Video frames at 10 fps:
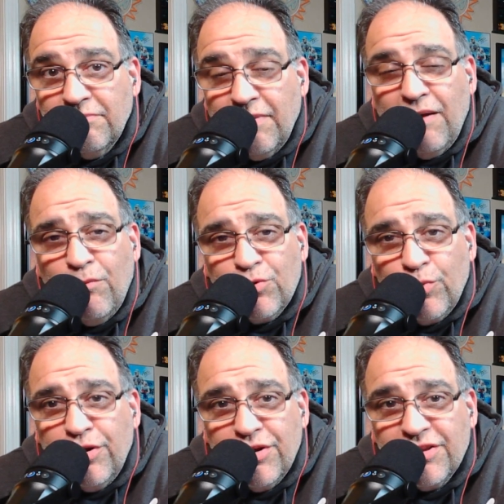And what's
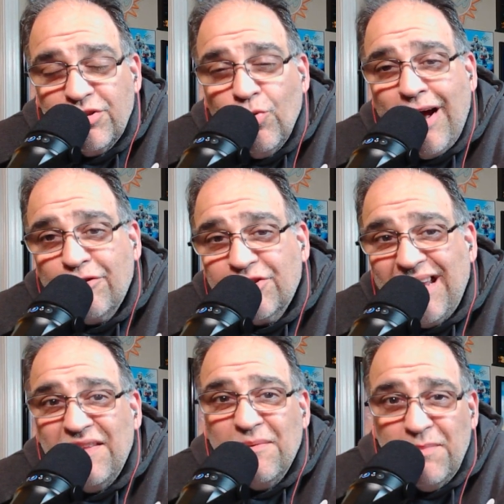weird is you're
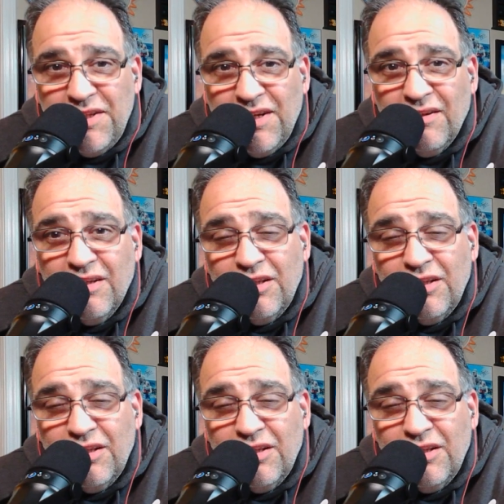outside the media.